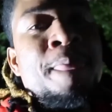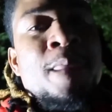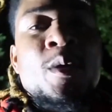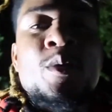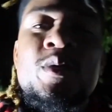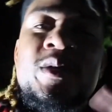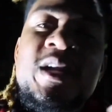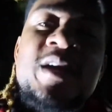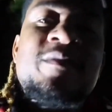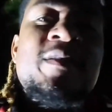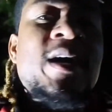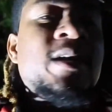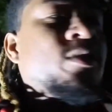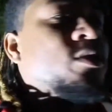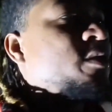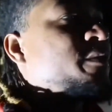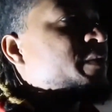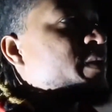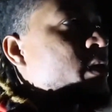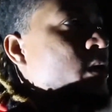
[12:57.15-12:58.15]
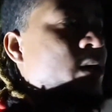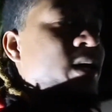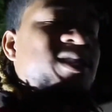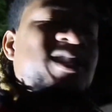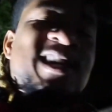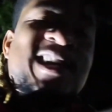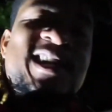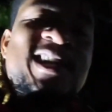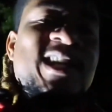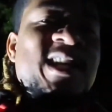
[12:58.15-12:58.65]
whenever I do a video, I
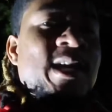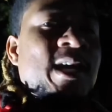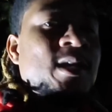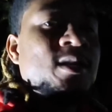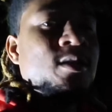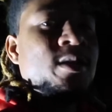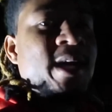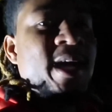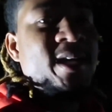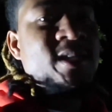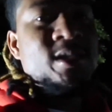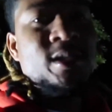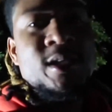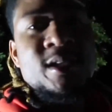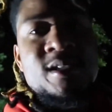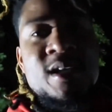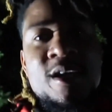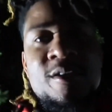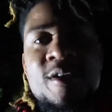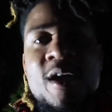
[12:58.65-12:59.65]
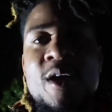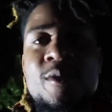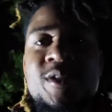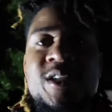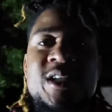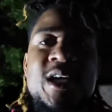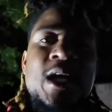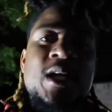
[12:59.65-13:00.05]
try to give y'all a little extra because I rock with y'all,